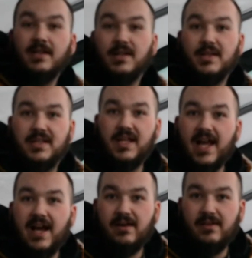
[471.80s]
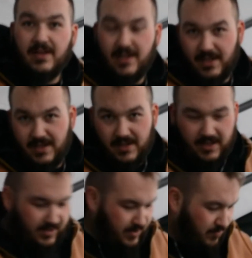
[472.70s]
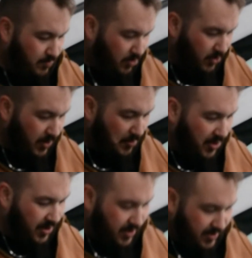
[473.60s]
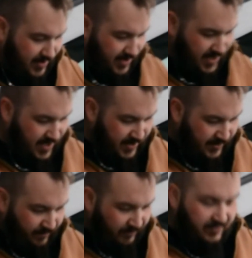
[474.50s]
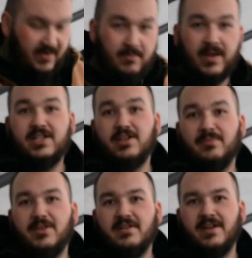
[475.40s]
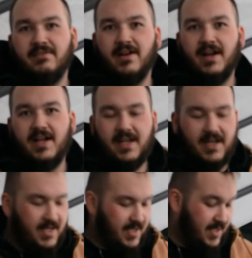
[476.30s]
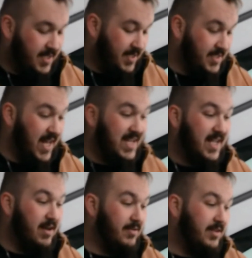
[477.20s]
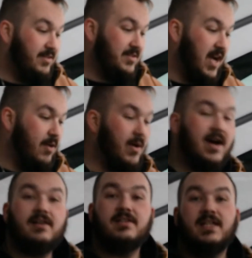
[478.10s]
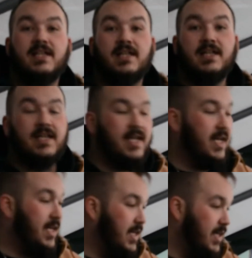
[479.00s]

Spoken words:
sit out and pull it apart, make sure I'm doing it right, because last thing I want to do is cut wires and